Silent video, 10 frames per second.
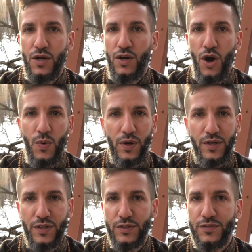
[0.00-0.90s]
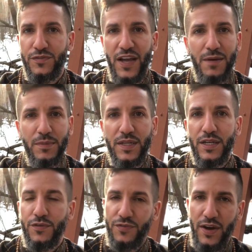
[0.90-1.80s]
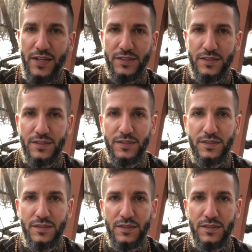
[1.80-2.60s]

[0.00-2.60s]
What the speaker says: coworkers, family, or friends.